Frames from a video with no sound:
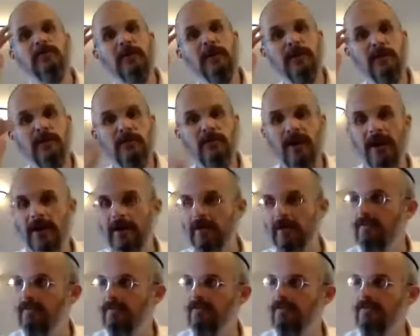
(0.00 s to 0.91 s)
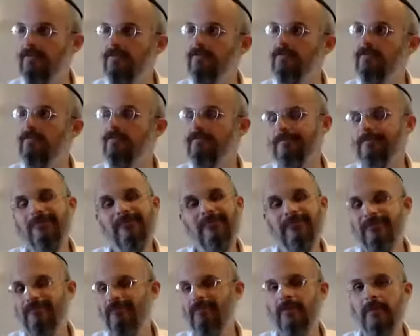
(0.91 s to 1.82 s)
bigger than mine.
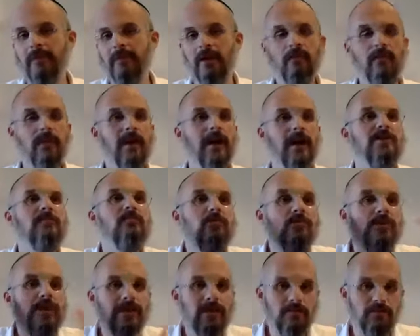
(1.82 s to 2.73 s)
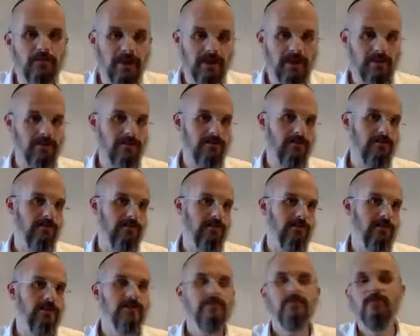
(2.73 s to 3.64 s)
No, Hashem created brains.
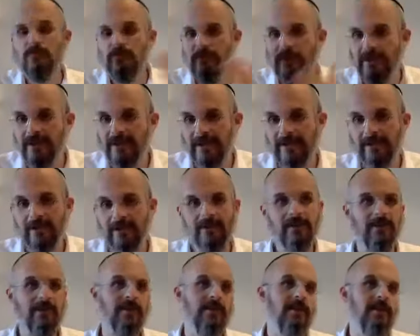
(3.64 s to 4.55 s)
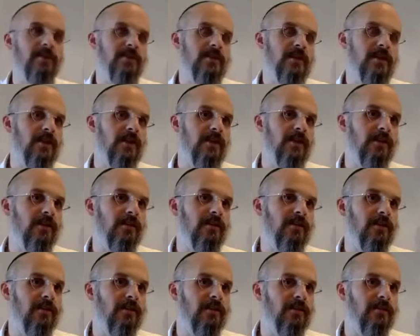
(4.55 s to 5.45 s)
Hashem created uh, uh,
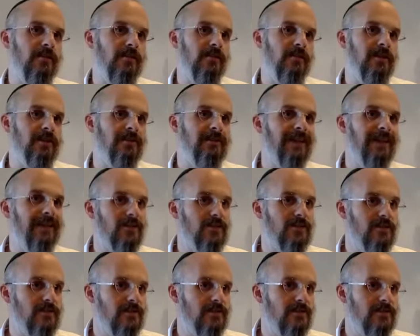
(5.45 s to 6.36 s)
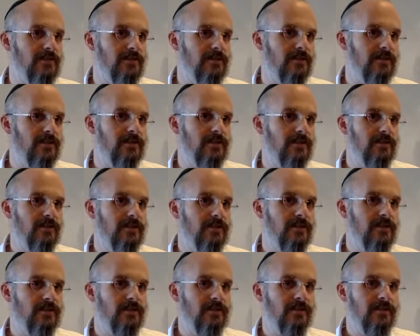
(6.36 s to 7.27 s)
uh, intelligence.
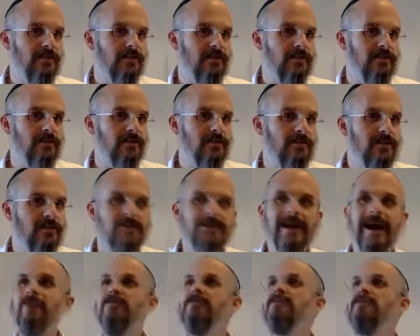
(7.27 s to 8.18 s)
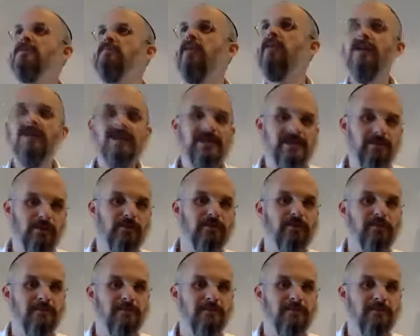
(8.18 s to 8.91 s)
So how is it possible for